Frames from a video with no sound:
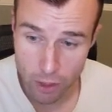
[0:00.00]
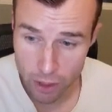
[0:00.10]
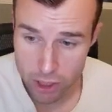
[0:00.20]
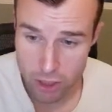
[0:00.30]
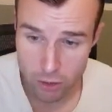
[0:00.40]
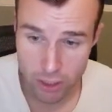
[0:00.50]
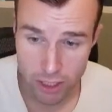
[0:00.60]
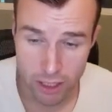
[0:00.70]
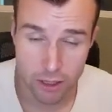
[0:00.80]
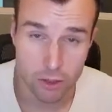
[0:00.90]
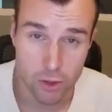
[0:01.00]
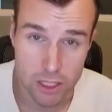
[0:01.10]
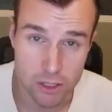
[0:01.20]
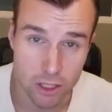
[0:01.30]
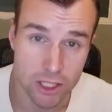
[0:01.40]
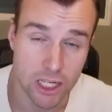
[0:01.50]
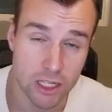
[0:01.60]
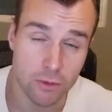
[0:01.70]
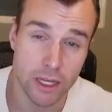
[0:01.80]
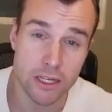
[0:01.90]
we are not just looking at the US dollar
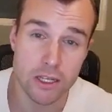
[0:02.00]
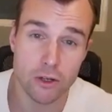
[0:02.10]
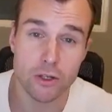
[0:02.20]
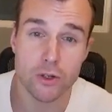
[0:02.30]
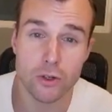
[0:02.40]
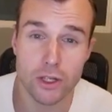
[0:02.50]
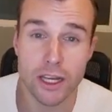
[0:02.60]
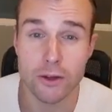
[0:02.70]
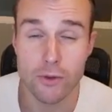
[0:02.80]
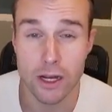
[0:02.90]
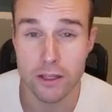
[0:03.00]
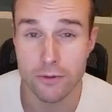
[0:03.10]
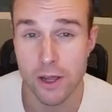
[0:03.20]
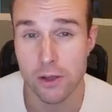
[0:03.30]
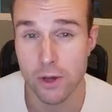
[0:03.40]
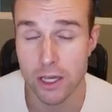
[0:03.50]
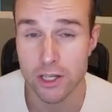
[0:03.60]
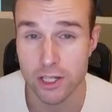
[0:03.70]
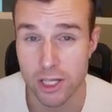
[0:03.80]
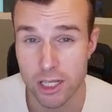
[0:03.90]
chart, we're actually going to look at relative
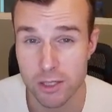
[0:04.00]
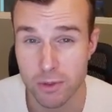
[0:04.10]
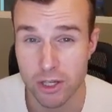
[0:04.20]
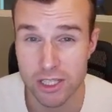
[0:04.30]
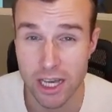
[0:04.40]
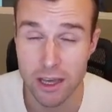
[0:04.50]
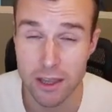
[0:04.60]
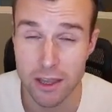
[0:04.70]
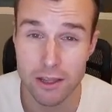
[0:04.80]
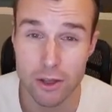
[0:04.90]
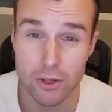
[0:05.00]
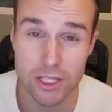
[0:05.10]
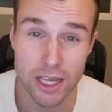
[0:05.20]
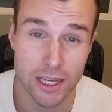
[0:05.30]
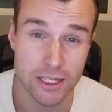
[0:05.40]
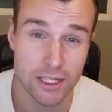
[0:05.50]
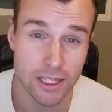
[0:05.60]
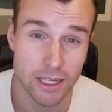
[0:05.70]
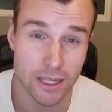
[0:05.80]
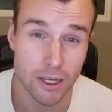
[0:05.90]
valuation charts because I think those are
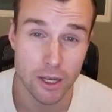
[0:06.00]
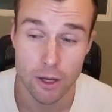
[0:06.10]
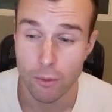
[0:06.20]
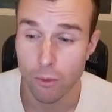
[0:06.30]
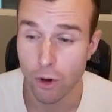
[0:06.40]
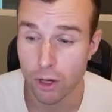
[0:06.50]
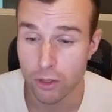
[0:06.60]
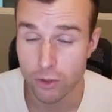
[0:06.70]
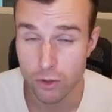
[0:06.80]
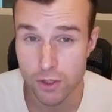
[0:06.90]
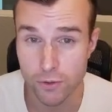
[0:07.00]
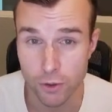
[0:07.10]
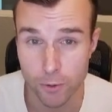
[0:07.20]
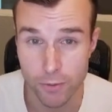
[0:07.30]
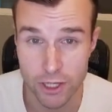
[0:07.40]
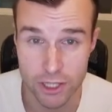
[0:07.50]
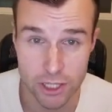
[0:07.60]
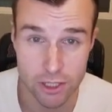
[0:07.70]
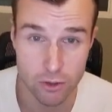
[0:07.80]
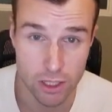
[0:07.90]
actually more useful than
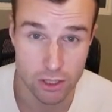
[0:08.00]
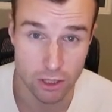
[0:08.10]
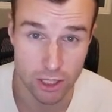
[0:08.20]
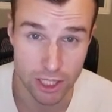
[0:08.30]
just the US dollar